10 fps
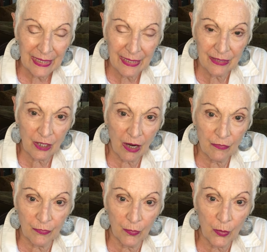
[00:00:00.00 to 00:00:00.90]
He's got
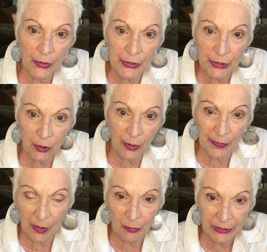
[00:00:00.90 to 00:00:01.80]
4
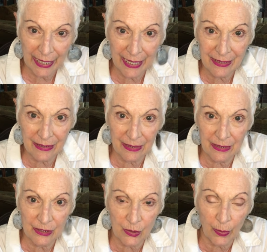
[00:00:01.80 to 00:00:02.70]
Scorpio planets in
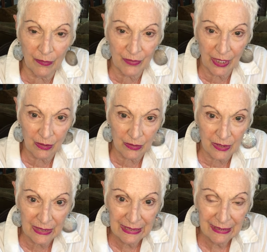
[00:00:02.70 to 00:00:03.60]
his 12th house